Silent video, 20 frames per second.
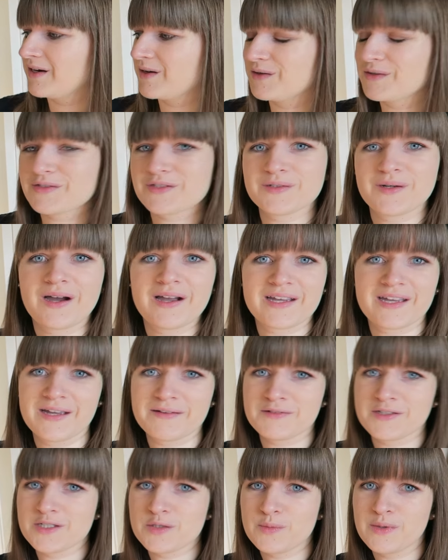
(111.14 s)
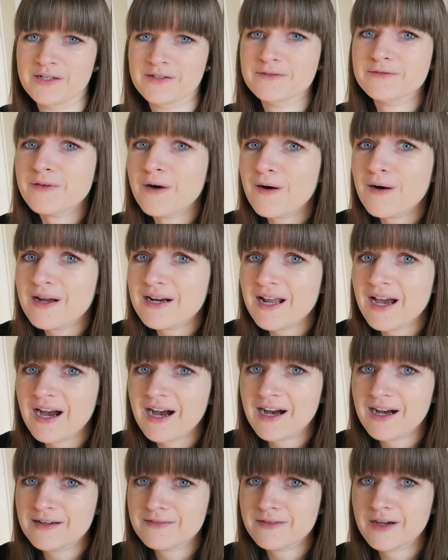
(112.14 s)
And also I gave this one
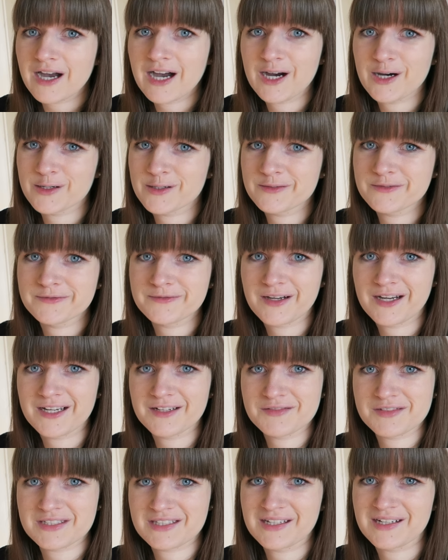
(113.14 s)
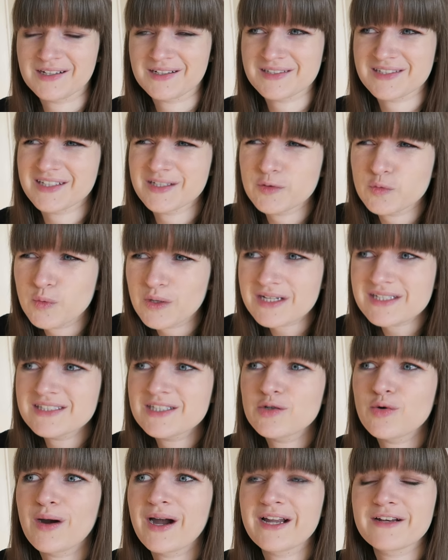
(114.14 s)
4.5 out of 5 stars. It
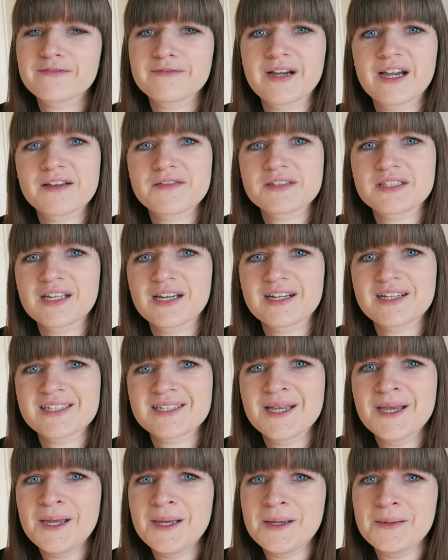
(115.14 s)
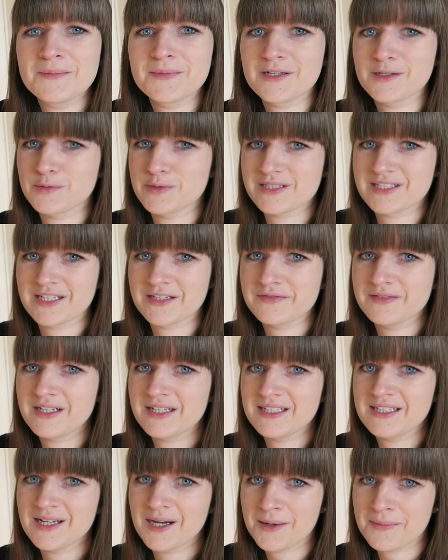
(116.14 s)
wasn't quite 5 stars, but it was
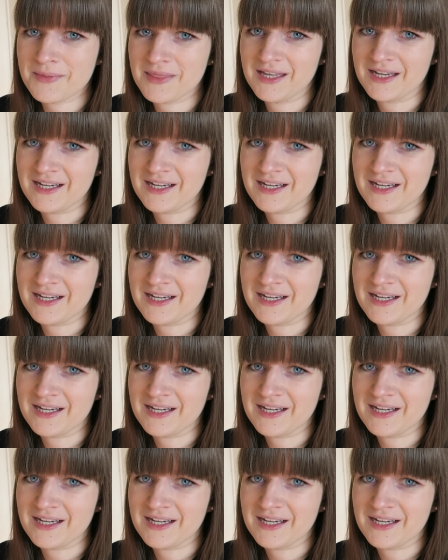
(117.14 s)
definitely up